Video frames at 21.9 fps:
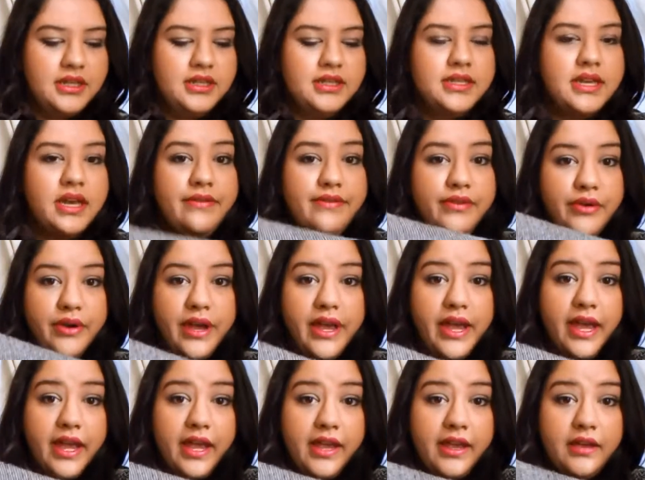this kind of
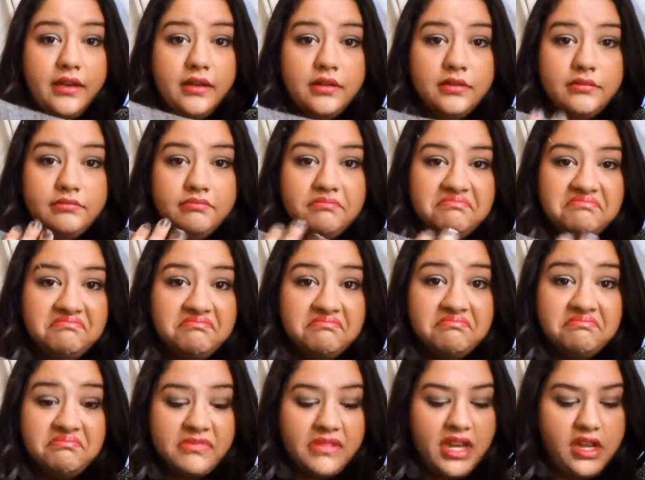gray
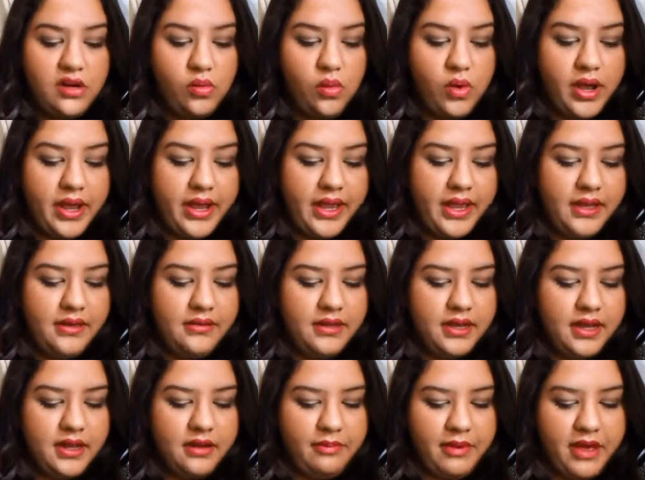and white
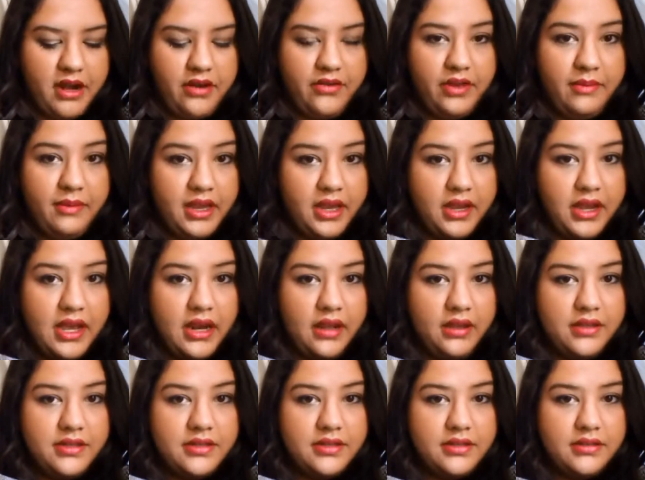kind of pattern that kind
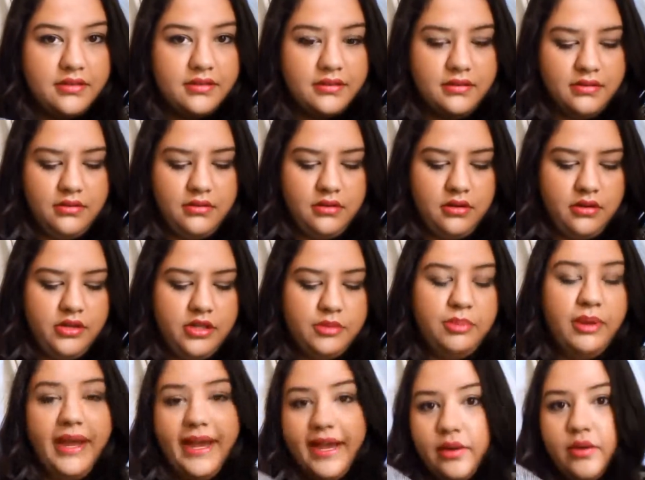of looks, or this
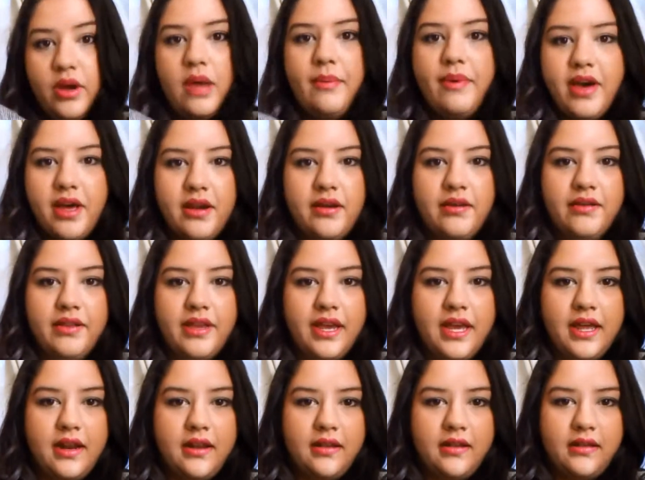black and white pattern that
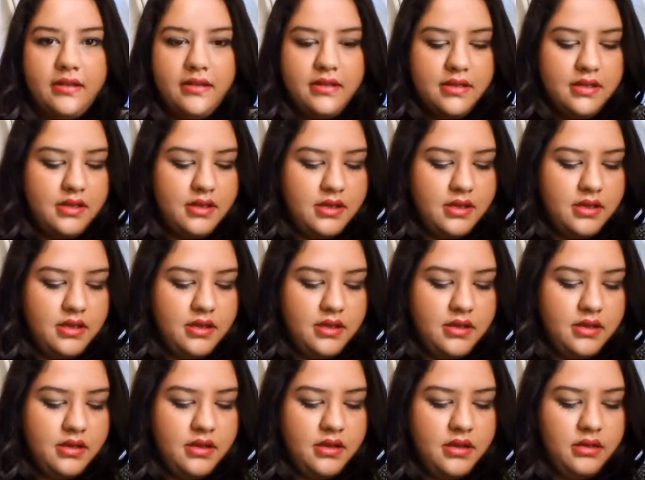kind of
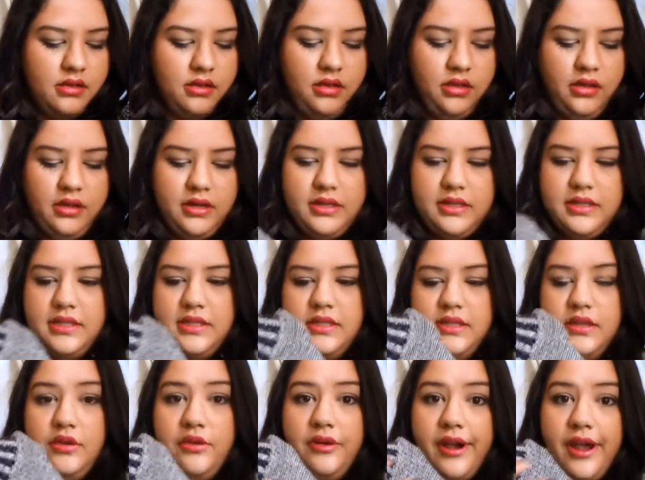looks
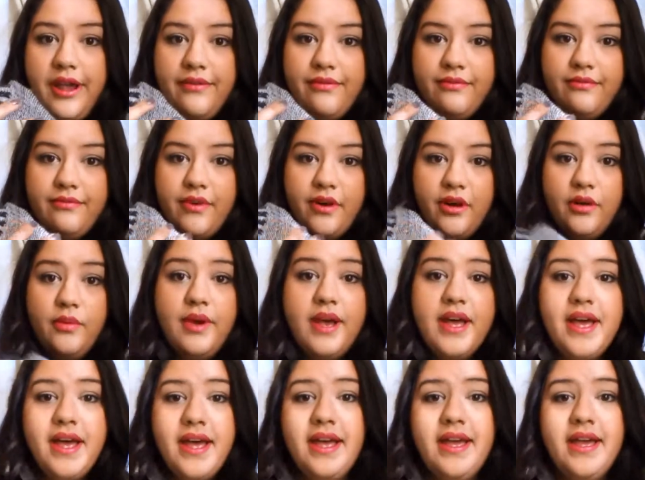gray from far
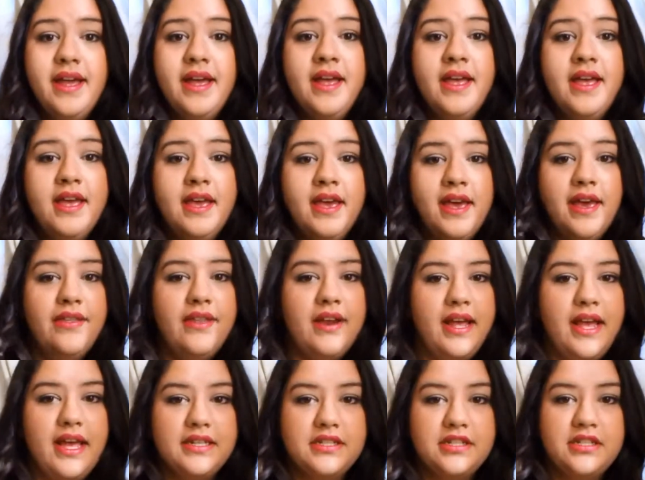away. And then it
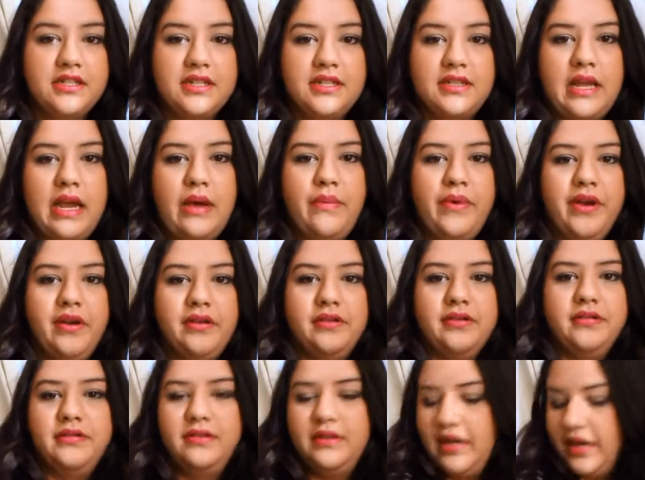has just these like weird
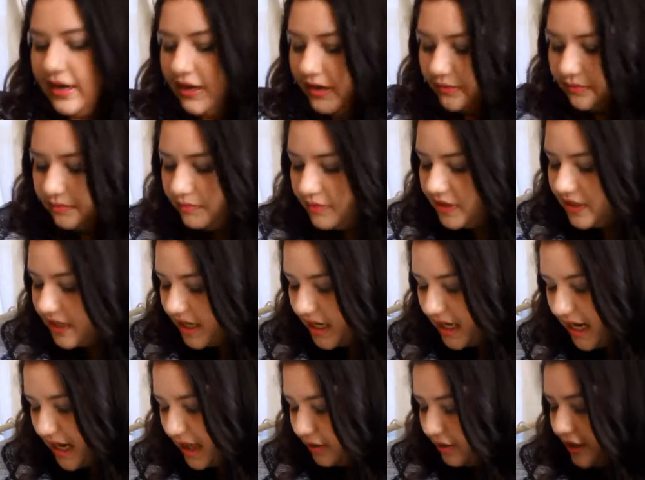kind of
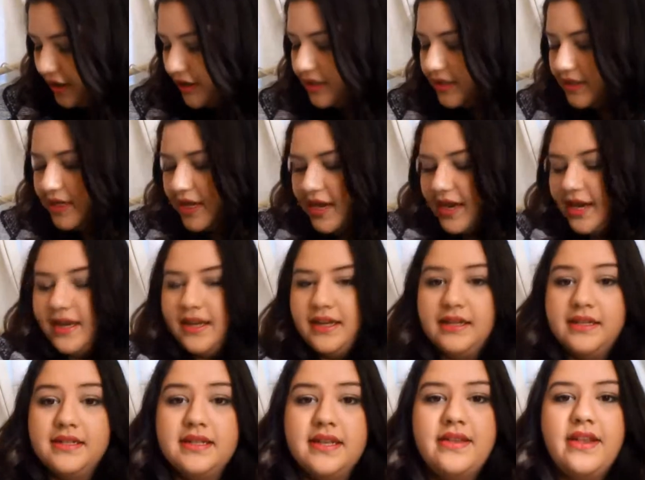DNA looking
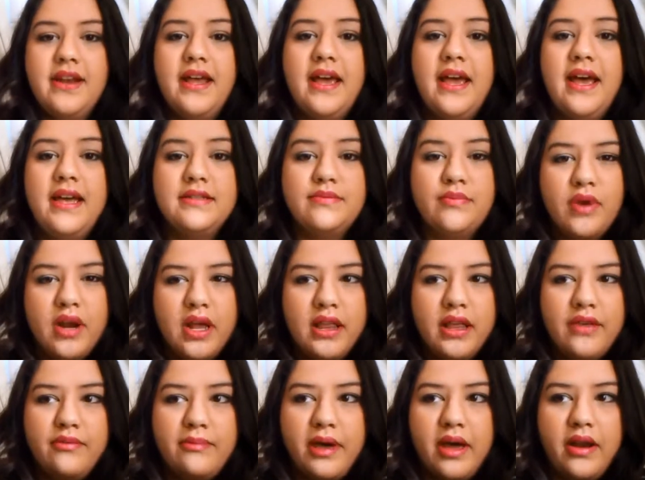designs. And then it has, what I
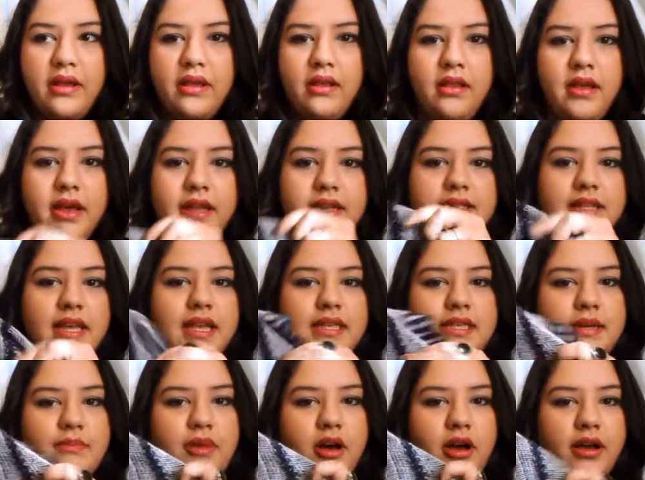love about it a lot is it has
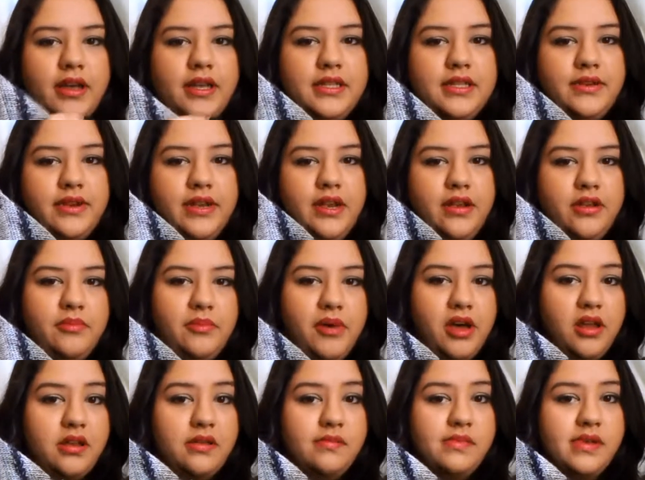like pockets right here at the
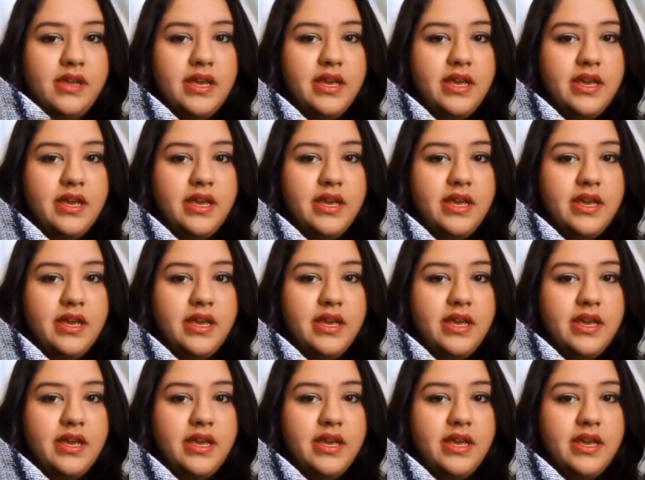bottom.